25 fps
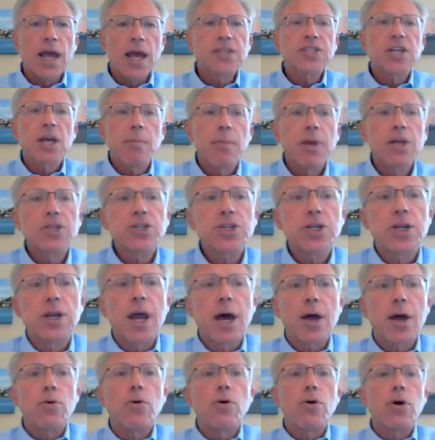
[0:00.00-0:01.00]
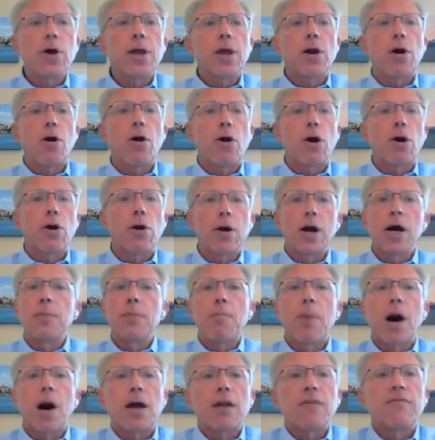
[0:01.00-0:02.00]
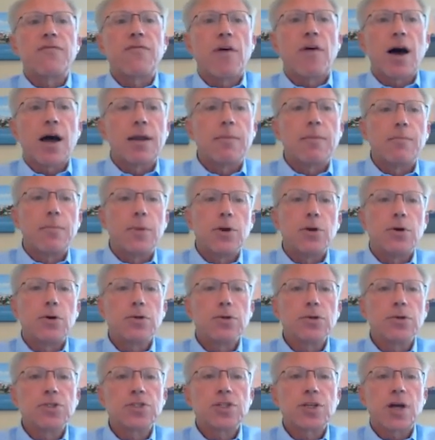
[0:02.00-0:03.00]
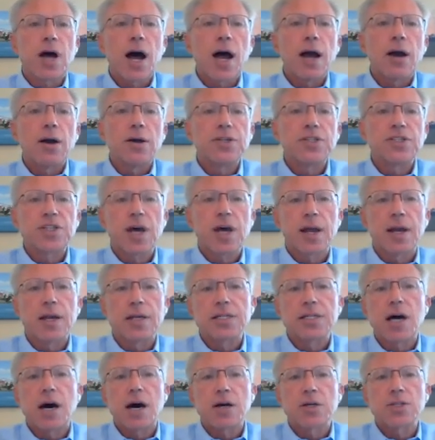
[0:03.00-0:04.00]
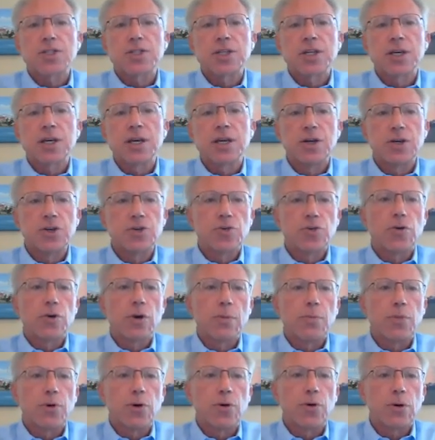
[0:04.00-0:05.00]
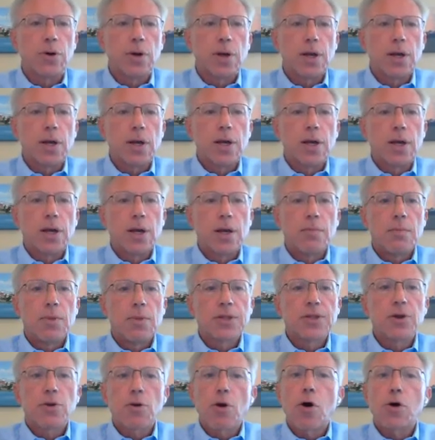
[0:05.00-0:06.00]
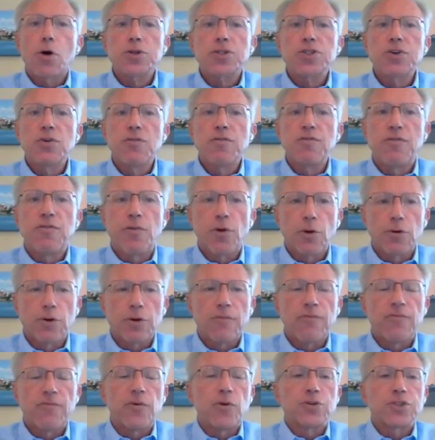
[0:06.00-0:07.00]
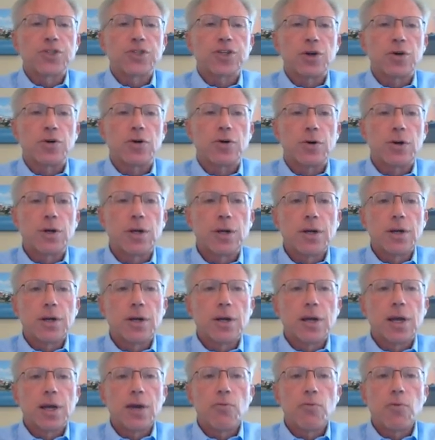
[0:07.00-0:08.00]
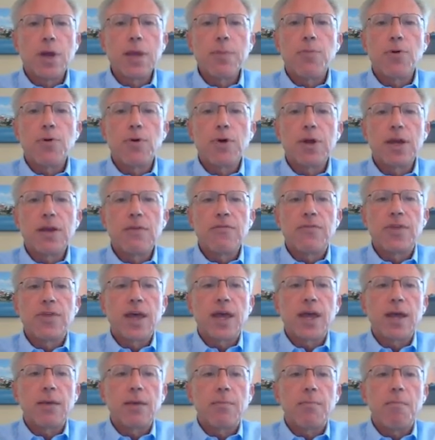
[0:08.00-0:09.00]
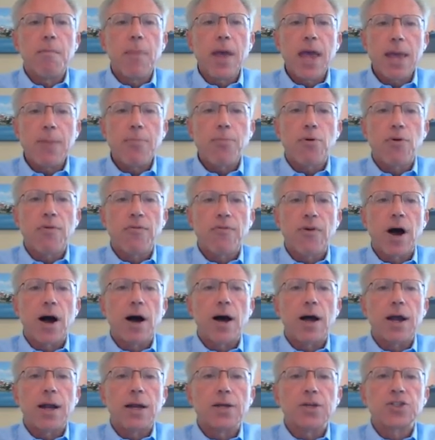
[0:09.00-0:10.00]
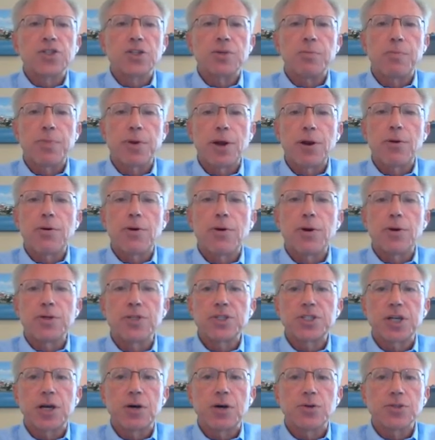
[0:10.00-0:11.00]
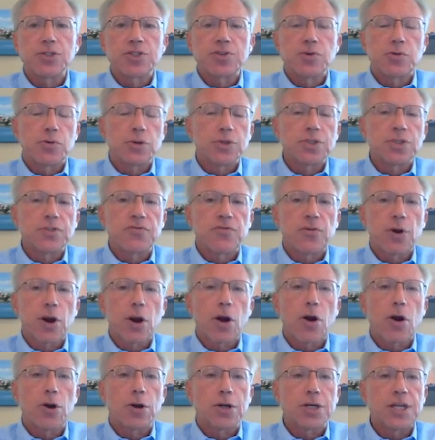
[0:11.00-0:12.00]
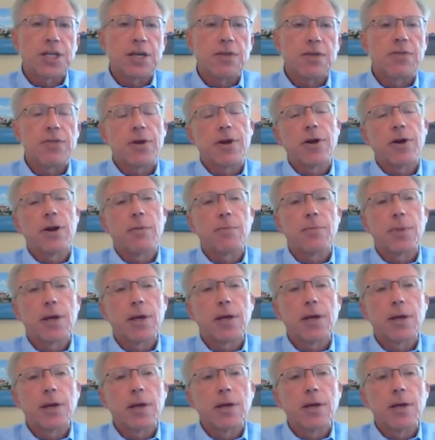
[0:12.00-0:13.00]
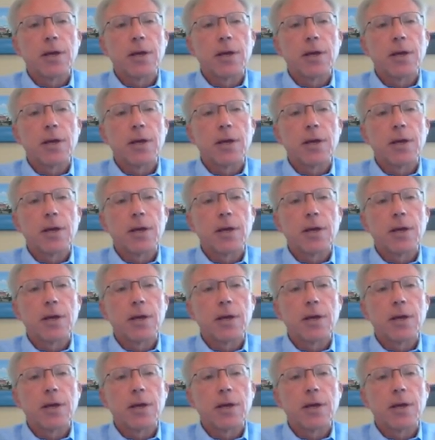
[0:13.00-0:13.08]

As I mentioned, not only are unmodified mills highly cytotoxic and durable, but they're also ver versatile. And we believe they may provide a superior cell source for CAR T therapy.